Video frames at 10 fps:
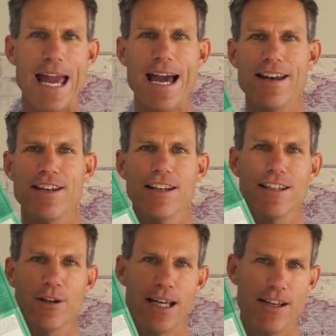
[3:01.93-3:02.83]
and a
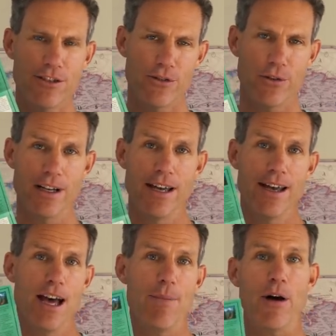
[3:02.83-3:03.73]
little history
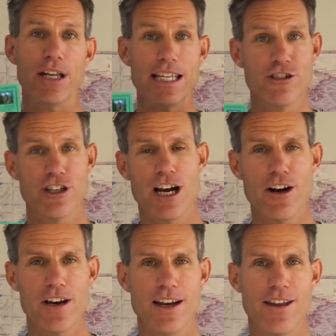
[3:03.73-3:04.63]
about each
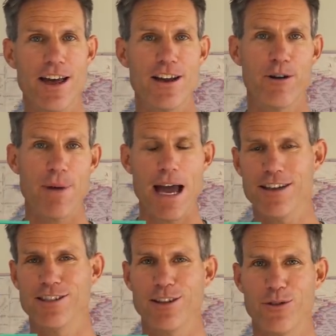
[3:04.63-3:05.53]
area that you're
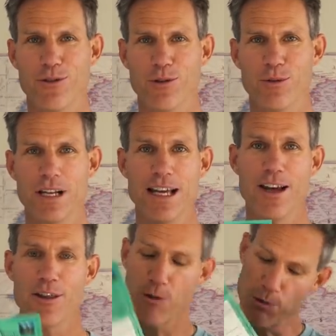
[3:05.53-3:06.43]
passing through.
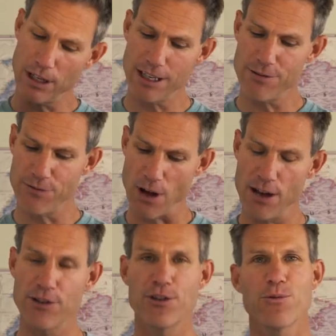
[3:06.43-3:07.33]
They're really
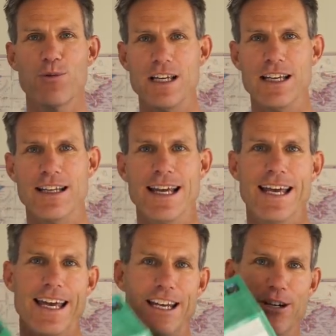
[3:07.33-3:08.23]
fun to read
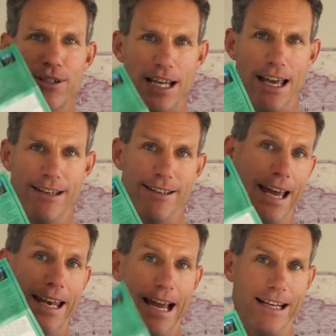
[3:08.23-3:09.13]
in your tent
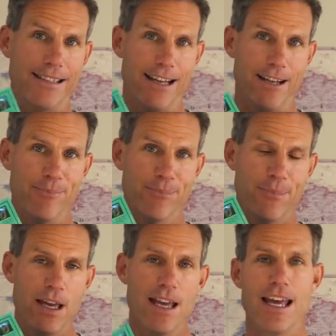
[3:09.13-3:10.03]
at nighttime.
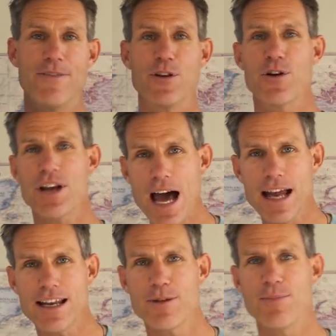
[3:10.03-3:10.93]
If you're
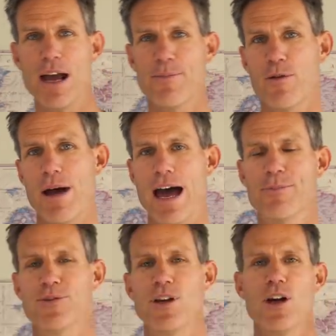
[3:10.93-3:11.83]
not into paper
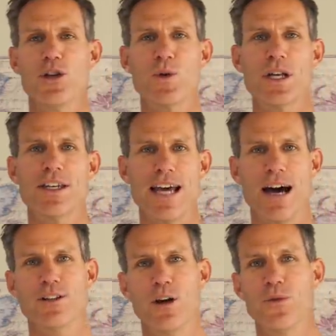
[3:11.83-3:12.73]
maps, you can
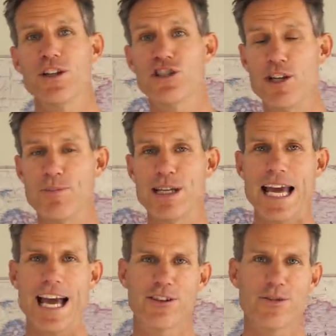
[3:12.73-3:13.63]
download the
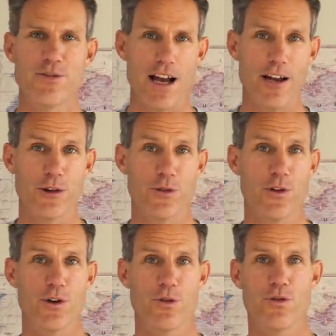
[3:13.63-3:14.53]
GPX files
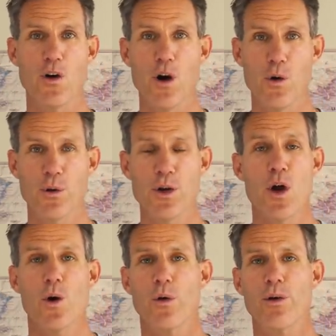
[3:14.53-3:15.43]
for your phone
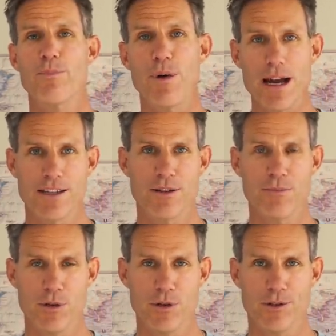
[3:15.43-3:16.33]
or bike
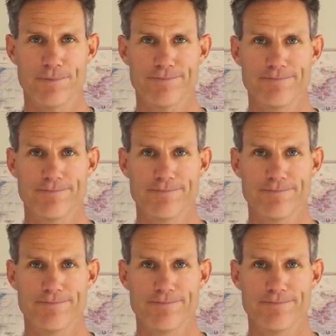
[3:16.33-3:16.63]
computer.